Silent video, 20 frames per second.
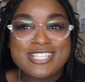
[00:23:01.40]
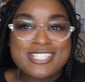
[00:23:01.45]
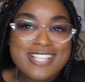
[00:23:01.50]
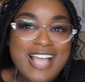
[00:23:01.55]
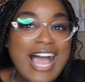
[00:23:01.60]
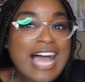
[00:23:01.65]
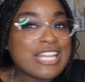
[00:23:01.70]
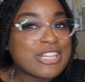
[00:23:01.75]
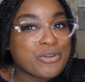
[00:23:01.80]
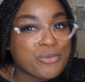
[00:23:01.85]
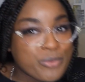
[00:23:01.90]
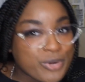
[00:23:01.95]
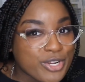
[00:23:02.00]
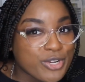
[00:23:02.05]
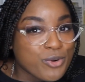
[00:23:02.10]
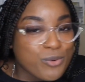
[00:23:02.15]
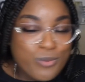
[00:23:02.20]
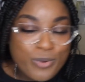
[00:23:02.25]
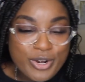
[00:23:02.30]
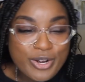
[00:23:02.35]
not the
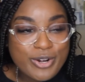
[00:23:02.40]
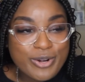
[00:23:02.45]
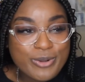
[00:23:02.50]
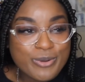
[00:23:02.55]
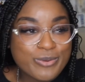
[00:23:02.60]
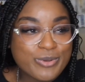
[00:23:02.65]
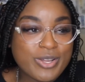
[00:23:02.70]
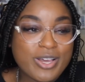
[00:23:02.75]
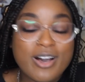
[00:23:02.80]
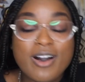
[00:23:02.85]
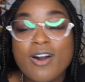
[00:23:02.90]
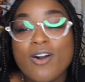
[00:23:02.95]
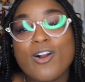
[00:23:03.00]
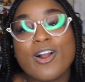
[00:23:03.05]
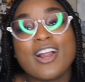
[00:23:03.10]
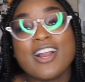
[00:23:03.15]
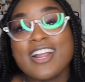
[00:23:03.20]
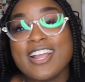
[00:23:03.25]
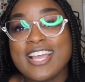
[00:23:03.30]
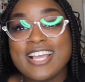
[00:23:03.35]
real world,
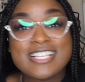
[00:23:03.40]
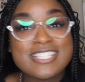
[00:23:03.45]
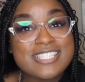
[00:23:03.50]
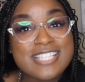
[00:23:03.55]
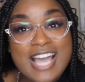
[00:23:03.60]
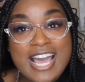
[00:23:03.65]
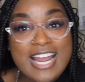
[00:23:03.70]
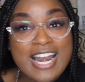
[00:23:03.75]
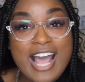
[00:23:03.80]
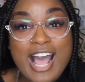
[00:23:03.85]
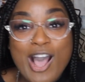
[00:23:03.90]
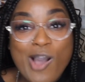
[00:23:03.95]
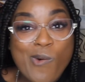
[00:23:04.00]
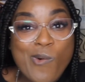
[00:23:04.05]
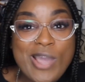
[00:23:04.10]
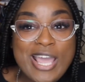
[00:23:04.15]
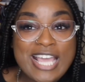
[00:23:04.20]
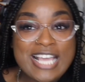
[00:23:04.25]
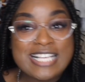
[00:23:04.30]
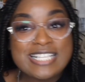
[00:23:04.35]
or it
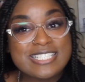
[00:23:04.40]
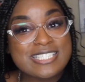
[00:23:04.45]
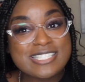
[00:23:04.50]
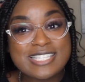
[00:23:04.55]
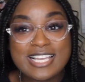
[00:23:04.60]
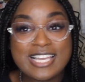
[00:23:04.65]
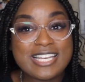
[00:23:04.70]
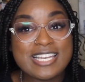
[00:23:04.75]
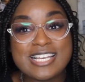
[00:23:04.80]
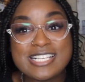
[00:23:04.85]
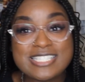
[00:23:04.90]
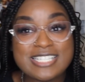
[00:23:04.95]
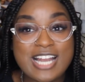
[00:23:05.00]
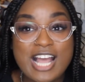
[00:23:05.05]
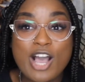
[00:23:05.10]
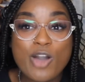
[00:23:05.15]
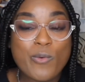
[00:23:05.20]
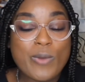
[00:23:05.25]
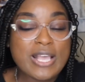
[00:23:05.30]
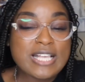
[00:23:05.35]
doesn't
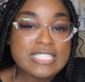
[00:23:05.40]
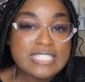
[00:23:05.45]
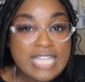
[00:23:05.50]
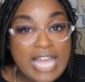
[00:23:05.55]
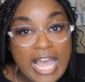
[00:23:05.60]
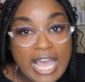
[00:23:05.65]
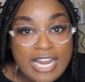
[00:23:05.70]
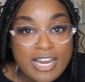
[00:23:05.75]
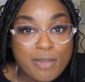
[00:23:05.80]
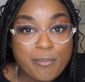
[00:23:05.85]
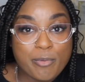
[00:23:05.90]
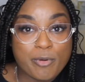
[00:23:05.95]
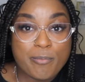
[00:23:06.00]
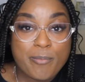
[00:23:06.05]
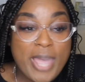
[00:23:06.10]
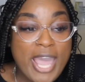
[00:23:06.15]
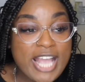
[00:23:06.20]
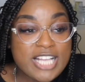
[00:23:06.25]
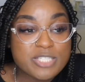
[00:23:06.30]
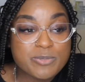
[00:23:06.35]
always line up or
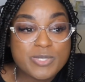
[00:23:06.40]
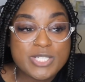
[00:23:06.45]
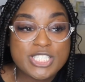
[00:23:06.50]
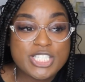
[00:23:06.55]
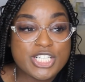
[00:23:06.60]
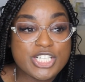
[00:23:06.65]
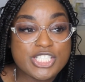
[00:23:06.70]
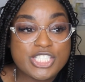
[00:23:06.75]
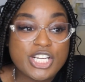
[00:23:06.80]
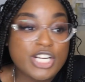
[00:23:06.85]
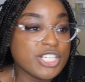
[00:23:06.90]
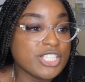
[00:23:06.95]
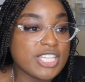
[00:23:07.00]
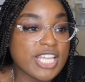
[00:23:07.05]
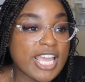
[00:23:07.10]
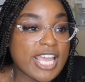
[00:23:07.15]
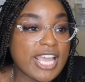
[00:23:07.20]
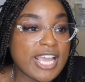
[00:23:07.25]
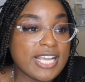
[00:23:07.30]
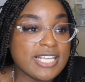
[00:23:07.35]
match, because there are certain
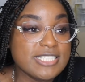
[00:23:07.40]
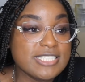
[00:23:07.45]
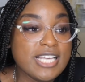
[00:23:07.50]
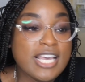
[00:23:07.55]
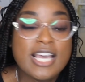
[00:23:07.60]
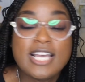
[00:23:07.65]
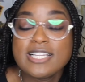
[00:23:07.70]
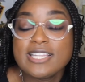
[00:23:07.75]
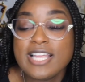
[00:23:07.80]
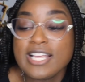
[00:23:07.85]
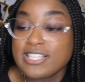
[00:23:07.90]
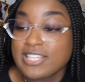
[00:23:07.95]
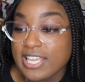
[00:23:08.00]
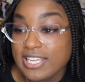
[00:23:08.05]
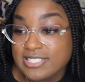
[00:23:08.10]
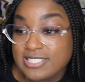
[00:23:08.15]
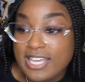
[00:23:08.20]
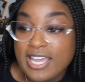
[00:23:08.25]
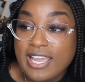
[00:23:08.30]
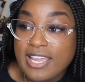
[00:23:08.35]
things that they
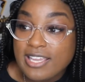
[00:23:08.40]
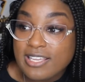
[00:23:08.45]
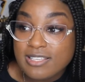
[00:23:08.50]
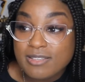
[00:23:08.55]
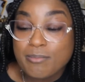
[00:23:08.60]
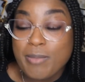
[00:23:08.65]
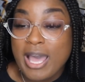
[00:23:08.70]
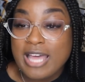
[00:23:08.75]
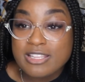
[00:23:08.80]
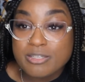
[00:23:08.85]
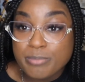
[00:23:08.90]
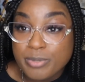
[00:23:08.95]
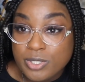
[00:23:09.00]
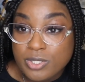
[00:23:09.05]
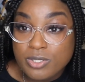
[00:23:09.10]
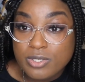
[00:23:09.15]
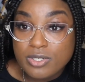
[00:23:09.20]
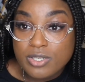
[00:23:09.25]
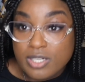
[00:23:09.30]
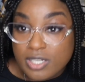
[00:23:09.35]
say by the
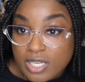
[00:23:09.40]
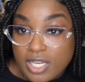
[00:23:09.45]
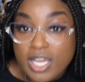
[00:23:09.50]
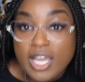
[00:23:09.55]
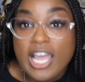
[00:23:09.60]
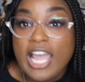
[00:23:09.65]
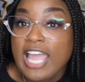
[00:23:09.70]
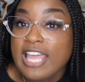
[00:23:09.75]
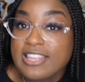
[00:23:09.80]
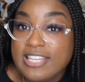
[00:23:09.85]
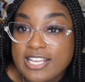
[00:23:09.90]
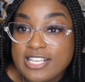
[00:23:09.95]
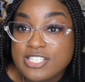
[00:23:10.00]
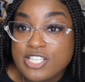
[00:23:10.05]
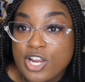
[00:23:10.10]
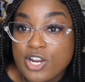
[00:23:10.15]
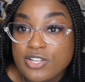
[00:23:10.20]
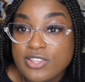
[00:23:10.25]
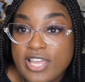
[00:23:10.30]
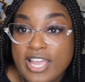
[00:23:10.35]
book and then
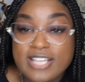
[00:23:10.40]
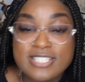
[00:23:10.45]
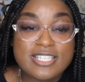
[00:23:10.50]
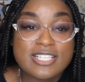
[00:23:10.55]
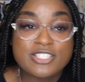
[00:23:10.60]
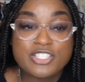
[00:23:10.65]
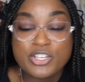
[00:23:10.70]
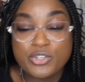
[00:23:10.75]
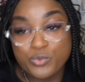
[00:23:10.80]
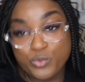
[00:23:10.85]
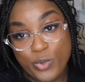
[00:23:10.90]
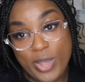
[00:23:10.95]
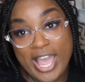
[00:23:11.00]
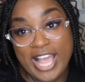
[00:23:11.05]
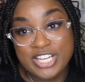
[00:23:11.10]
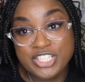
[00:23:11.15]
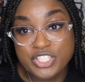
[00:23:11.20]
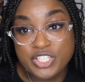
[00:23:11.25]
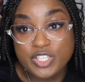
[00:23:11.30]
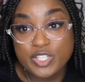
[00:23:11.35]
certain things that you
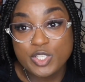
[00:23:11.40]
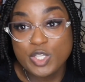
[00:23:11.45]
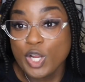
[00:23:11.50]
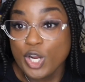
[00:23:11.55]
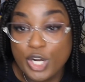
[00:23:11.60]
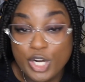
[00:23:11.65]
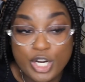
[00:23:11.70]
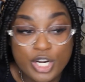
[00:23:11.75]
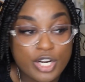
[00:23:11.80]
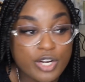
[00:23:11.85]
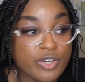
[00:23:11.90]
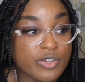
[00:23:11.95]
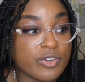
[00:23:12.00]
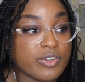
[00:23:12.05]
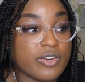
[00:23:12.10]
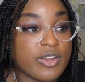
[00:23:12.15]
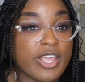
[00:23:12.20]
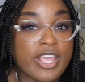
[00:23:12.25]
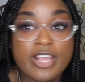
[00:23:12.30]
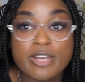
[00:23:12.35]
actually learn
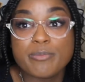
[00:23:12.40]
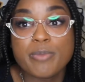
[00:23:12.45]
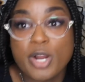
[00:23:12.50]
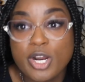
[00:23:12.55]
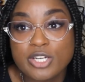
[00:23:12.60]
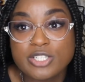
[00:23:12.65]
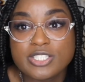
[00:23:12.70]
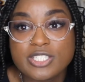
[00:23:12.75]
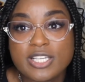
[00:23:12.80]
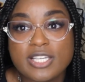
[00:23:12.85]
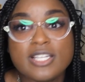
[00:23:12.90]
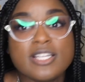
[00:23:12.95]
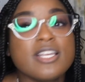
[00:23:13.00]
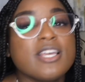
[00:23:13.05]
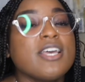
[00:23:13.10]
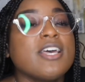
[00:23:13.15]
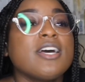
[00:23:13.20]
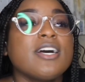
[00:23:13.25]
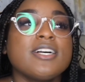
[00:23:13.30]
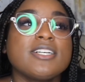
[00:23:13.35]
in person.
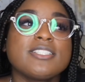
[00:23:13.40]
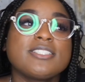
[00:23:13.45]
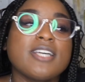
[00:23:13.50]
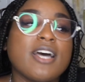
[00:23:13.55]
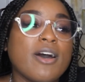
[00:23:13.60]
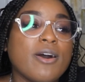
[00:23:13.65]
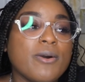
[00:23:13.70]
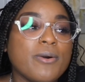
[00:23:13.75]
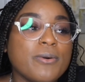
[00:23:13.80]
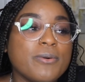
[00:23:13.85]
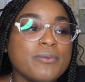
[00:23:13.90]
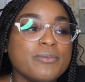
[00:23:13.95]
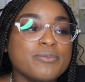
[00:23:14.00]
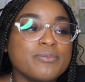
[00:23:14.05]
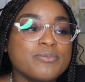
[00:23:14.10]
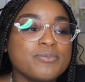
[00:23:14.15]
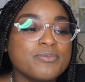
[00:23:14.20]
So